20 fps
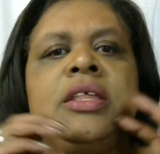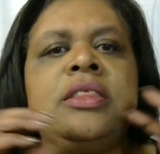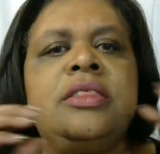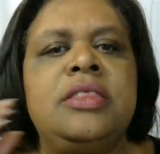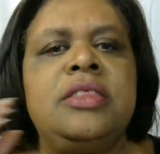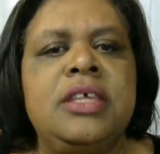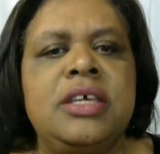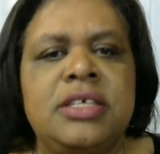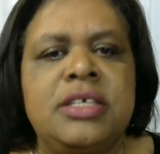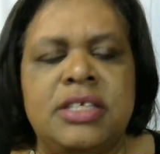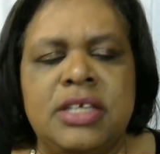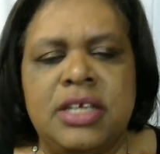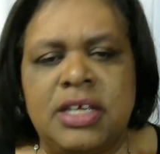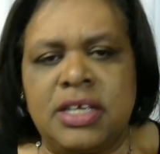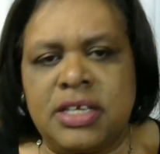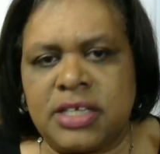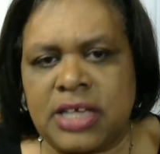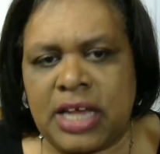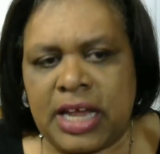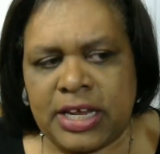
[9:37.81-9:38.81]
This
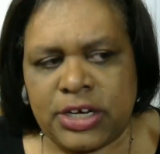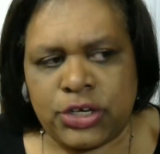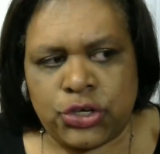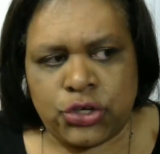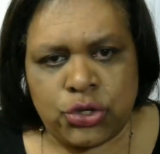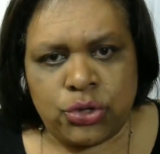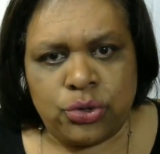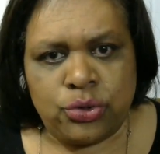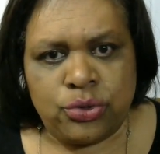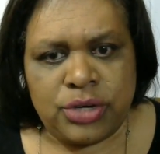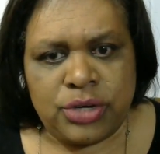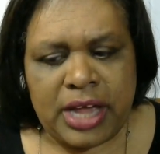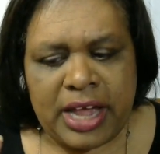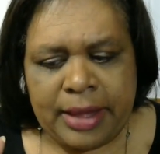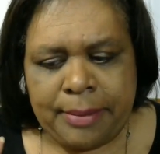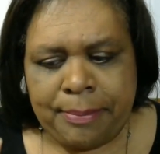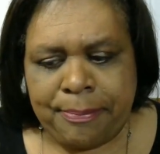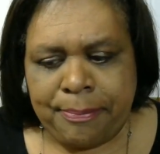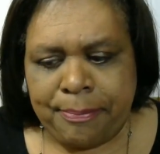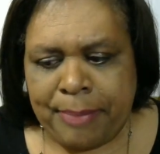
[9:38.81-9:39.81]
is a two
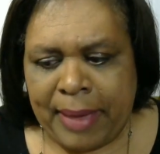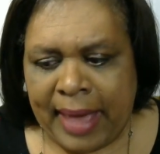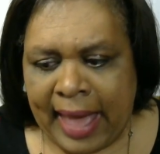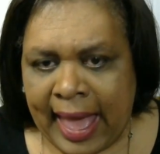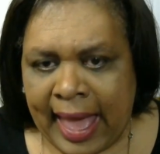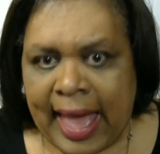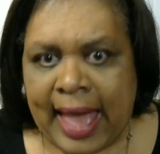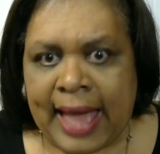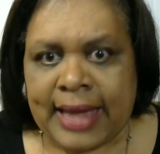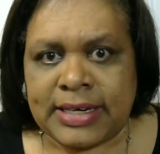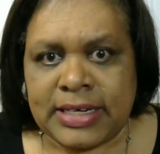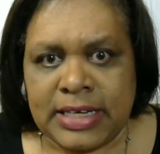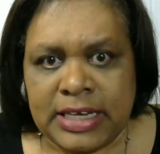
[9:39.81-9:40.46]
day packed,